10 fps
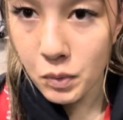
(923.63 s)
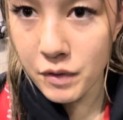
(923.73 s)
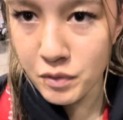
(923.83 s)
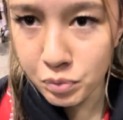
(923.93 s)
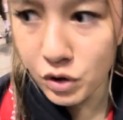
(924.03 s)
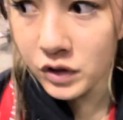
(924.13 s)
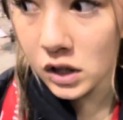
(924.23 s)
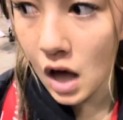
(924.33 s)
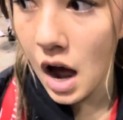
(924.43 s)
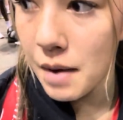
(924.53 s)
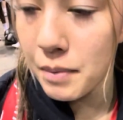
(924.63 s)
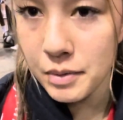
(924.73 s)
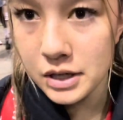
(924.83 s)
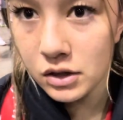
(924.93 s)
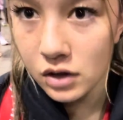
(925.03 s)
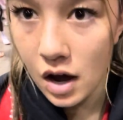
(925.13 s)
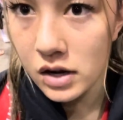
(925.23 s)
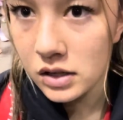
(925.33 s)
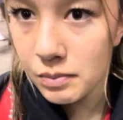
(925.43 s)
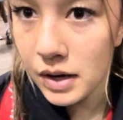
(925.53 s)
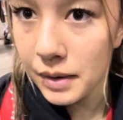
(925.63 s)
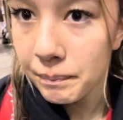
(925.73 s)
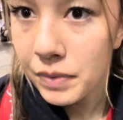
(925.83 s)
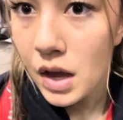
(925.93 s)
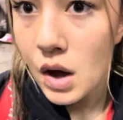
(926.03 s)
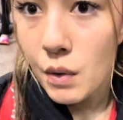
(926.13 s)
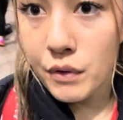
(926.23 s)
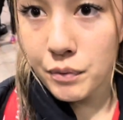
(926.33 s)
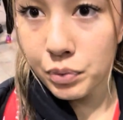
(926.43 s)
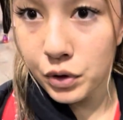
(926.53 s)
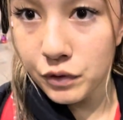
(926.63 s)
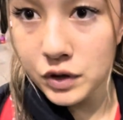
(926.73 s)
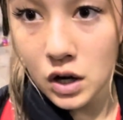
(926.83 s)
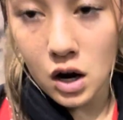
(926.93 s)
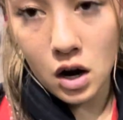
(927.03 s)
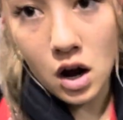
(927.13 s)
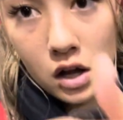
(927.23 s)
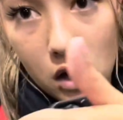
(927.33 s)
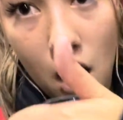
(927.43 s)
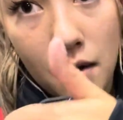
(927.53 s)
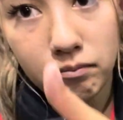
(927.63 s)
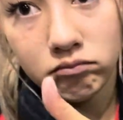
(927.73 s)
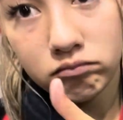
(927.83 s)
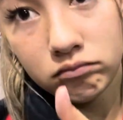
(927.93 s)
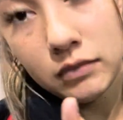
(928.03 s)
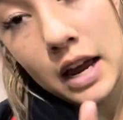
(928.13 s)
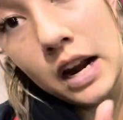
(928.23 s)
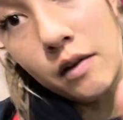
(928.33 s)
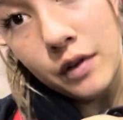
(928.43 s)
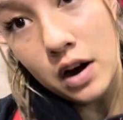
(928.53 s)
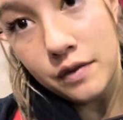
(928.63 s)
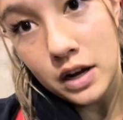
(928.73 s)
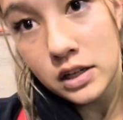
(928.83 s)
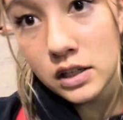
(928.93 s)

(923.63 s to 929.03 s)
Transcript: We've improved a lot, but we still lost, but we've improved a lot, and I'm proud of us,